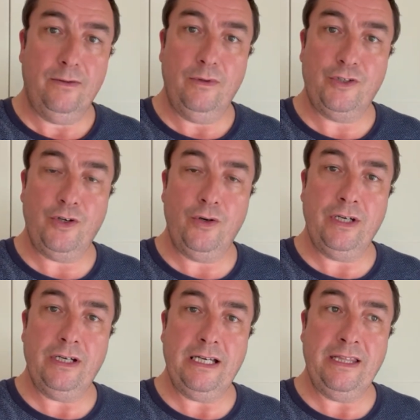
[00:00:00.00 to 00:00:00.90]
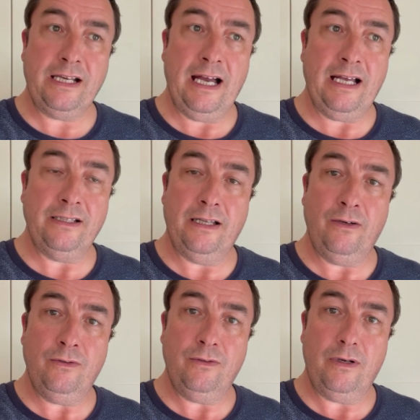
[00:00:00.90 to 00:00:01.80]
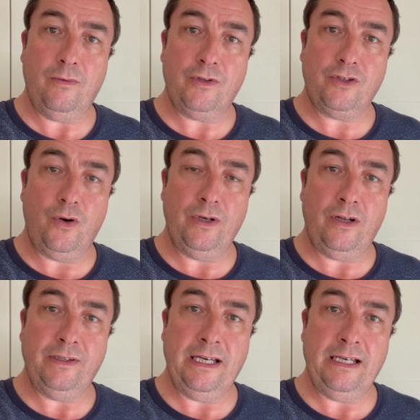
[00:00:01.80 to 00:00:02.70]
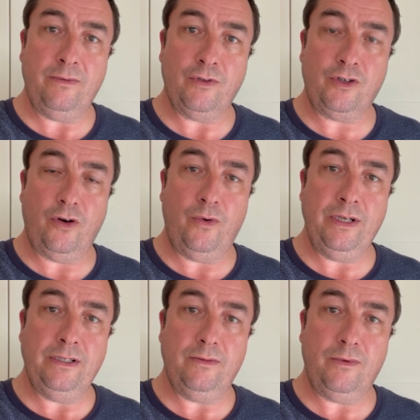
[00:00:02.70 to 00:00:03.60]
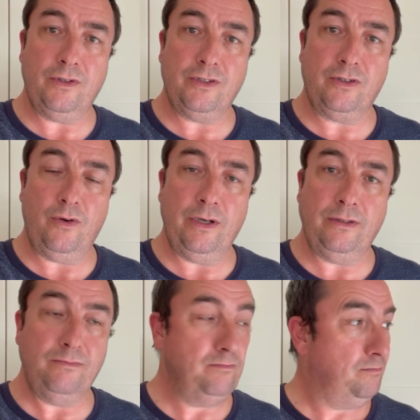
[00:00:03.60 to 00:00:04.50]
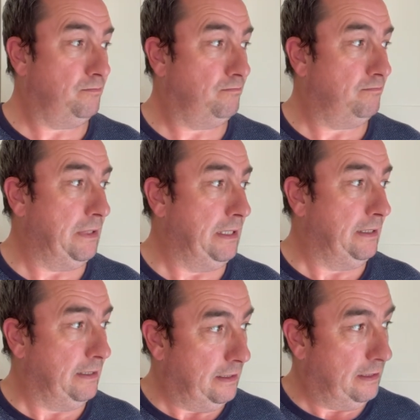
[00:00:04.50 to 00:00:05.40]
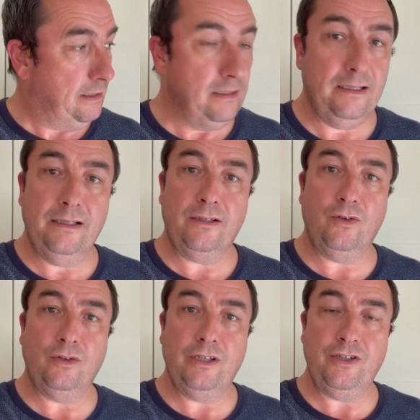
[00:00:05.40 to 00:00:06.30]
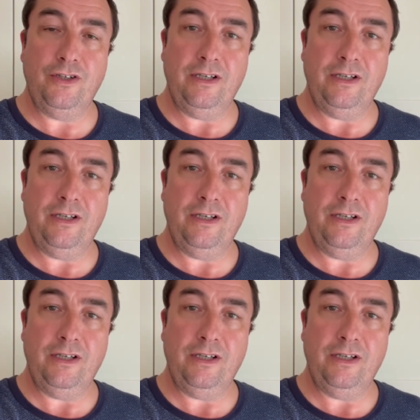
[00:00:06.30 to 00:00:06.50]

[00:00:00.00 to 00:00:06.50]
we'll show you in the garden now what's going on there, what's growing, what's going uh, good this